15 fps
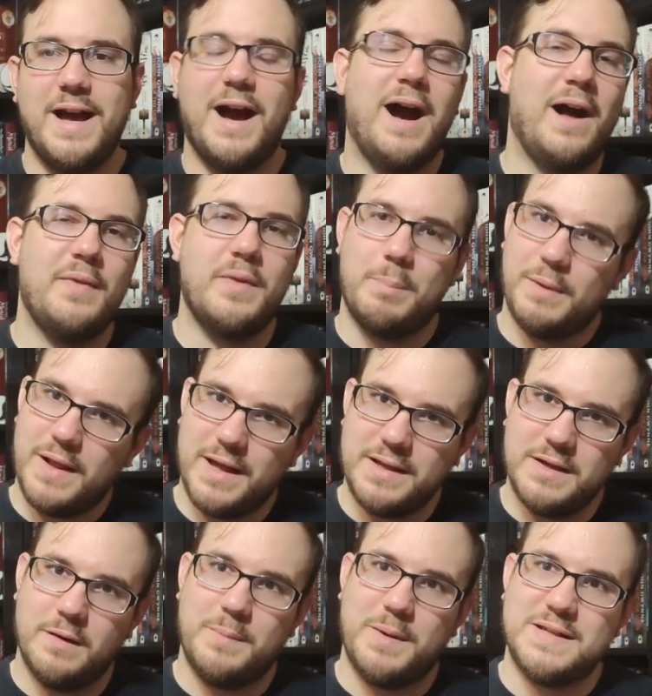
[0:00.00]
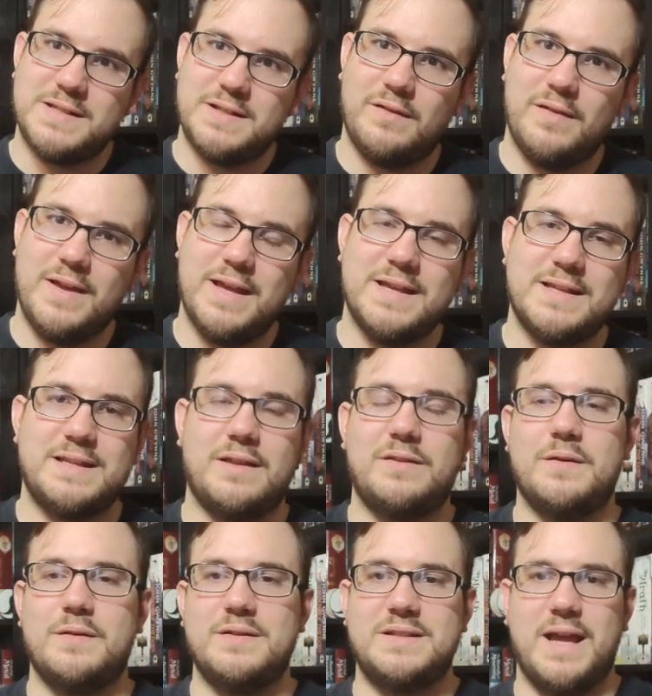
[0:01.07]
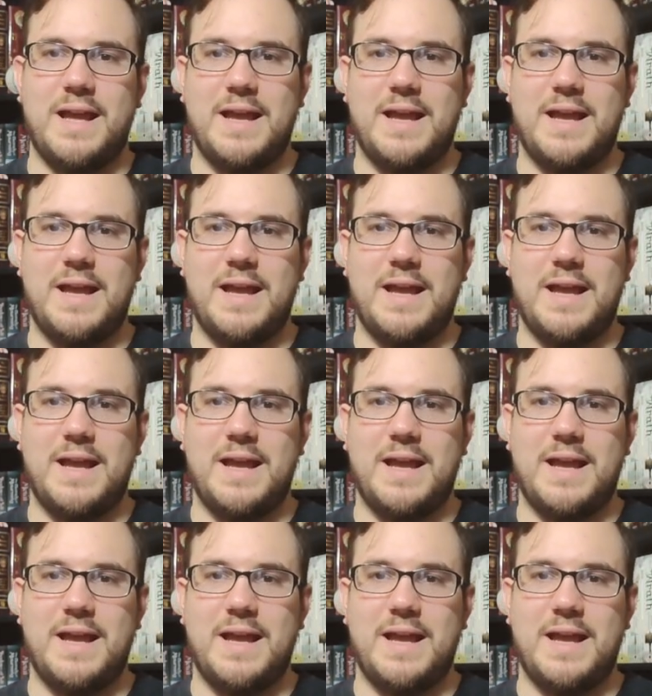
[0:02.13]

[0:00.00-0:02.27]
And the plot here basically is that there's